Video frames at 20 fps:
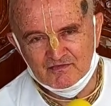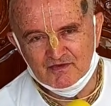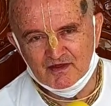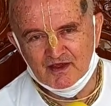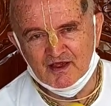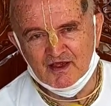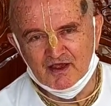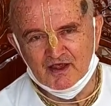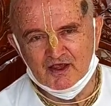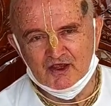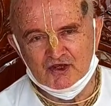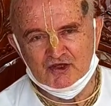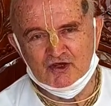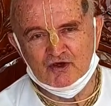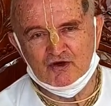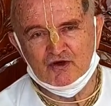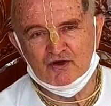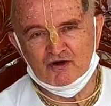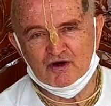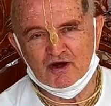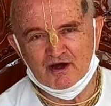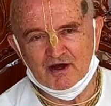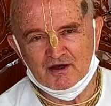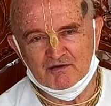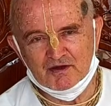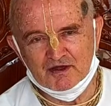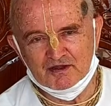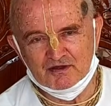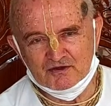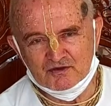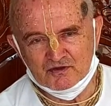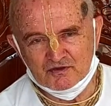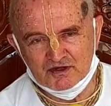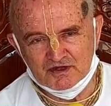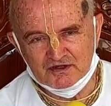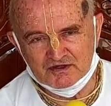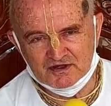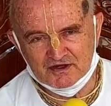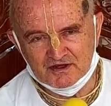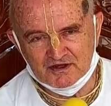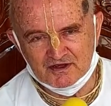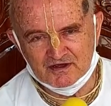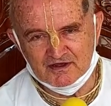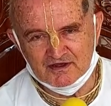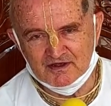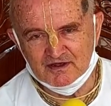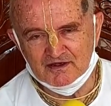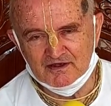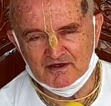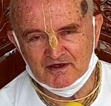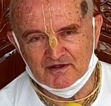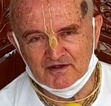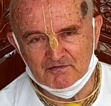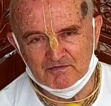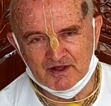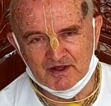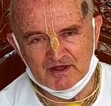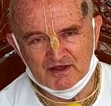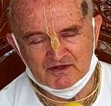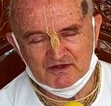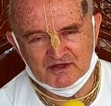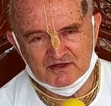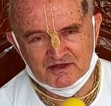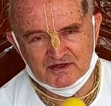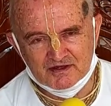So I went to his place,